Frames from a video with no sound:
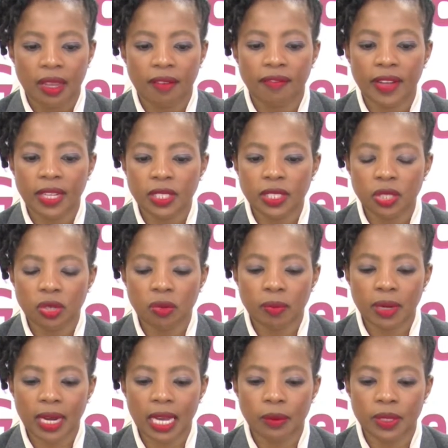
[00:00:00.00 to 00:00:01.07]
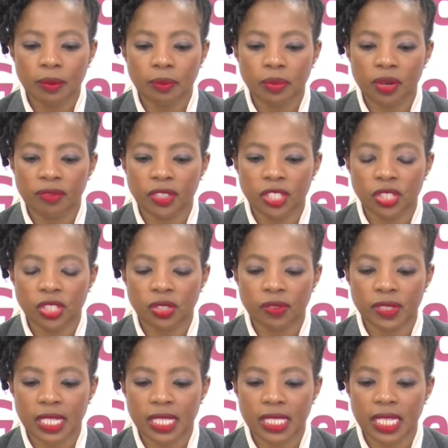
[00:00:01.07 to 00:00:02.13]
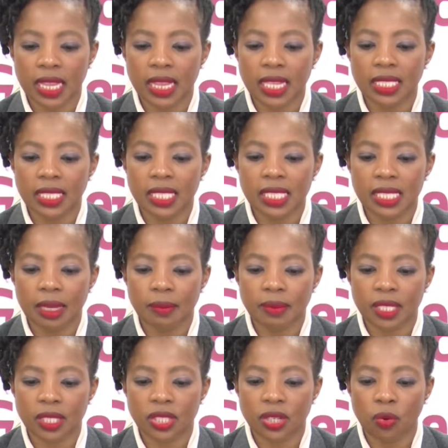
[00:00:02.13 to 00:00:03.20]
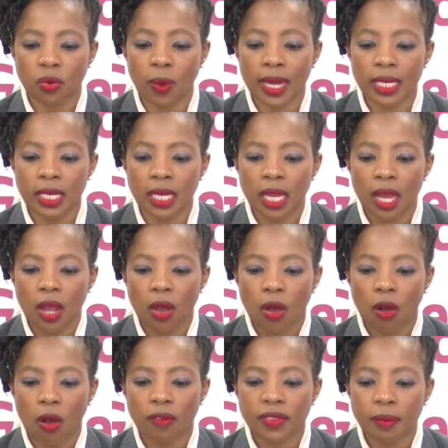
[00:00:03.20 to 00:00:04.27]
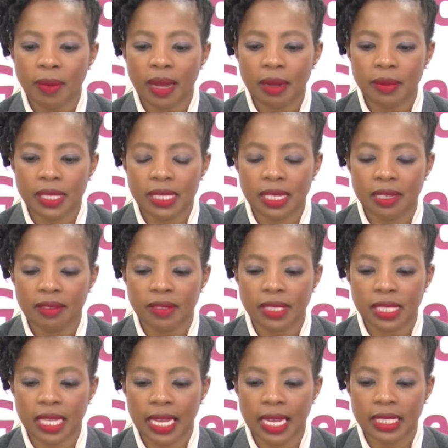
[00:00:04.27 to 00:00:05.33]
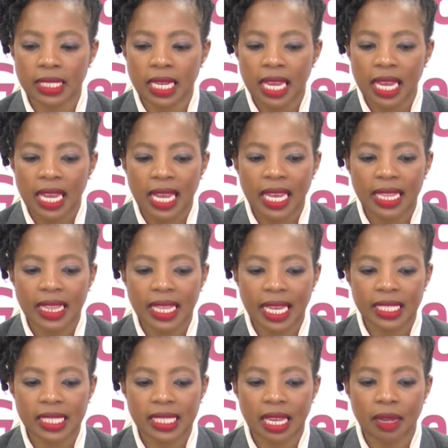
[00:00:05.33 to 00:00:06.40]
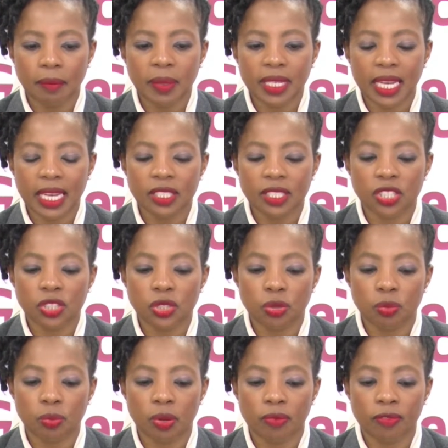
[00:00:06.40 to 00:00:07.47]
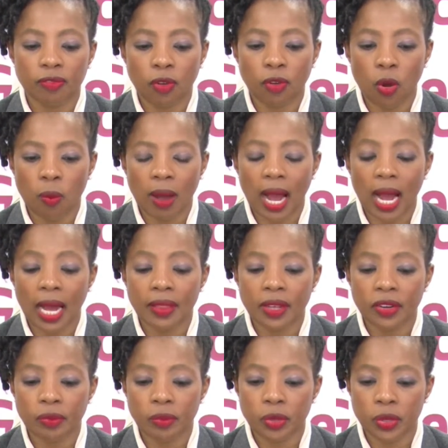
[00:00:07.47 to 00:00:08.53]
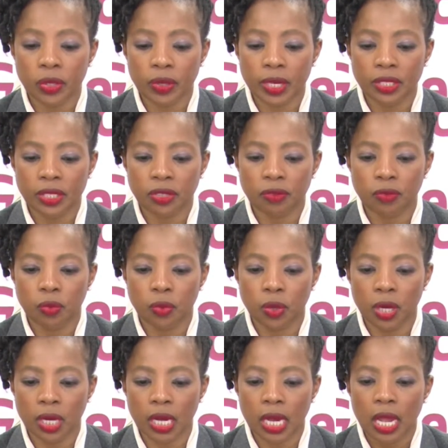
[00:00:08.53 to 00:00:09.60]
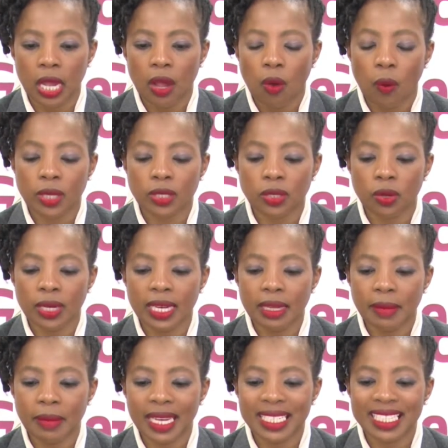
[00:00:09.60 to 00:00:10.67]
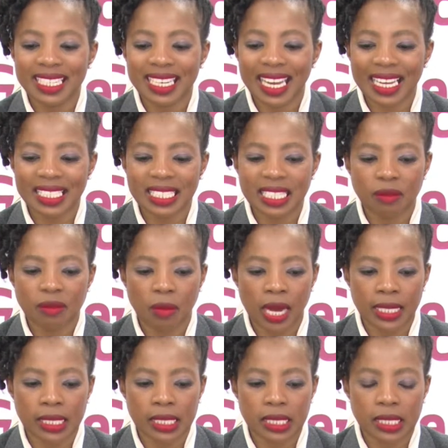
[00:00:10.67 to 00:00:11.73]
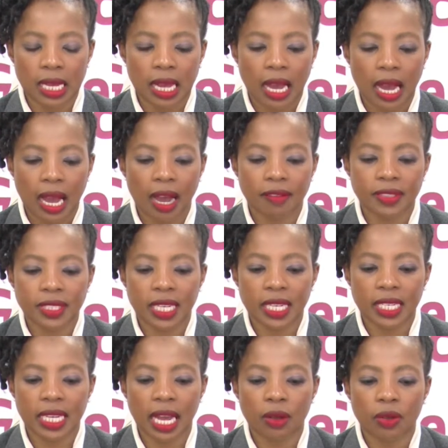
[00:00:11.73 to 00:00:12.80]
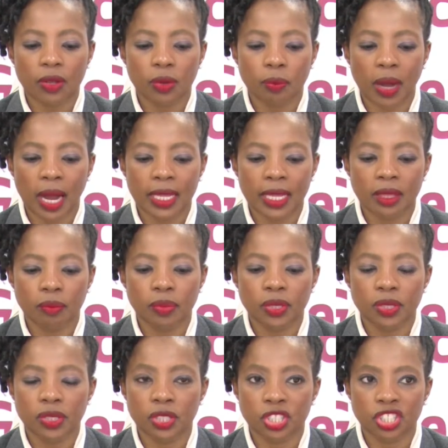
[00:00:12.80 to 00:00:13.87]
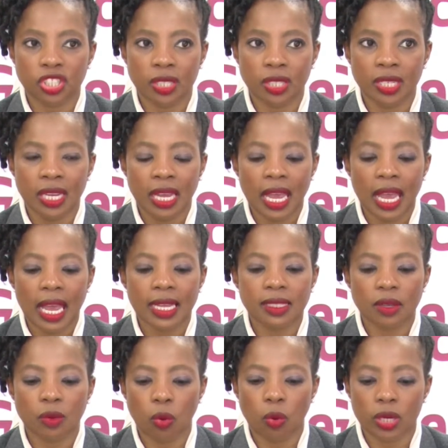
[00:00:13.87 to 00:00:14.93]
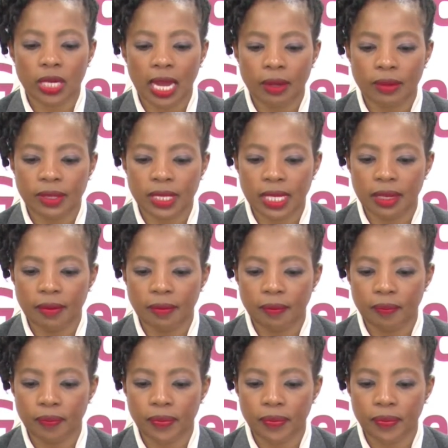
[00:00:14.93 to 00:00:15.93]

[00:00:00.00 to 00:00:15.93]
He failed to comply with the provisions of Section 30, subsection 1 of the Public Service Act, in that his application to perform other remunerative work was only made 19 months after he occupied the position as a ward councillor.